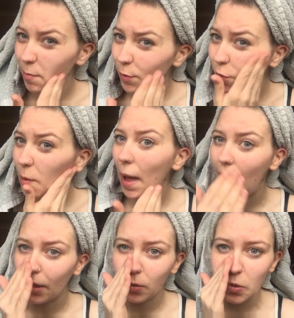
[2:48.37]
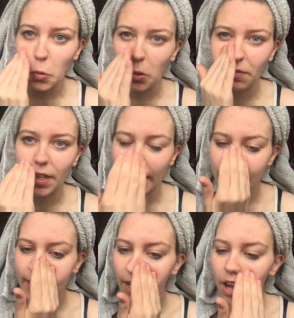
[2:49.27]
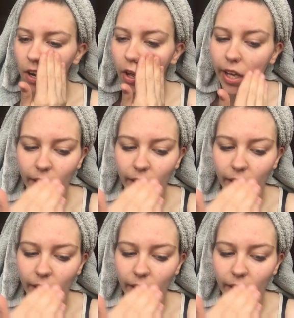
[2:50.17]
But for £1, all of these, they are